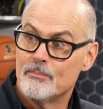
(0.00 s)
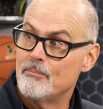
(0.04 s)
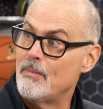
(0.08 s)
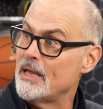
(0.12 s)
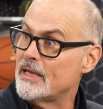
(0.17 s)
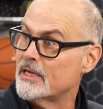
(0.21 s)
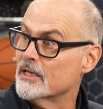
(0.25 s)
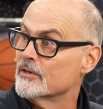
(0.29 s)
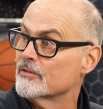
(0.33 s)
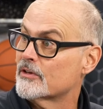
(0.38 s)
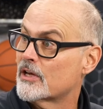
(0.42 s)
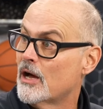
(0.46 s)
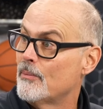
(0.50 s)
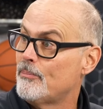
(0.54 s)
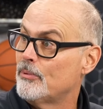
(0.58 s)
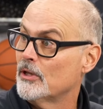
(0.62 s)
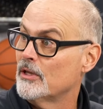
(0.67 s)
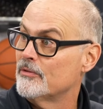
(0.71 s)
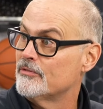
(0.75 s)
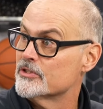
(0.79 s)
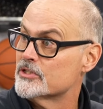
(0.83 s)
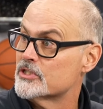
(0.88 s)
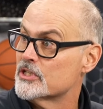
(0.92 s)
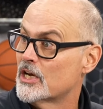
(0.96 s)
making a
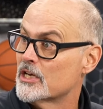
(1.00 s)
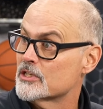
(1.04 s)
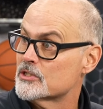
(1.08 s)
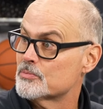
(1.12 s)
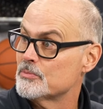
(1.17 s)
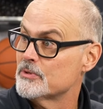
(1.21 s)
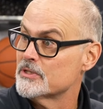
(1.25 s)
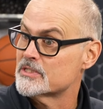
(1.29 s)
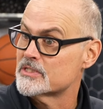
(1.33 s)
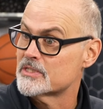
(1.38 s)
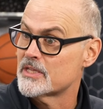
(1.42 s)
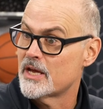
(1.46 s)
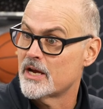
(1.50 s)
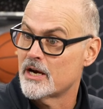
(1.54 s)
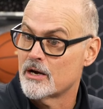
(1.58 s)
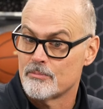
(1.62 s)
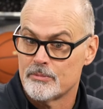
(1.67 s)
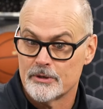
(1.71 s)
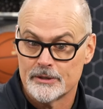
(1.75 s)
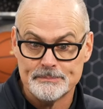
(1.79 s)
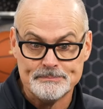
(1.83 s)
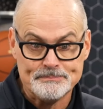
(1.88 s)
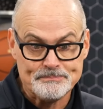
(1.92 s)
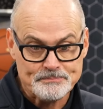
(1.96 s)
couple of adjustments there.
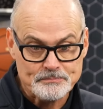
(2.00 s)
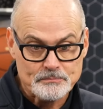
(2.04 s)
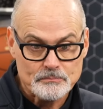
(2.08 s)
But